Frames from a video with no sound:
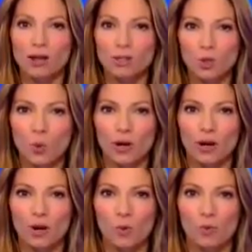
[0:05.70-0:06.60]
on
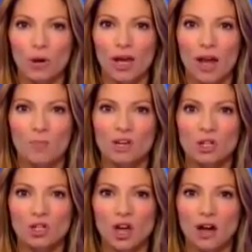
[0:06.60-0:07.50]
Twitter, we bring in
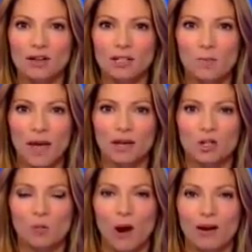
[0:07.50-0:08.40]
Amish Shah. He's a
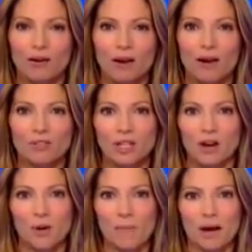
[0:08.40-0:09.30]
managing partner of Sierra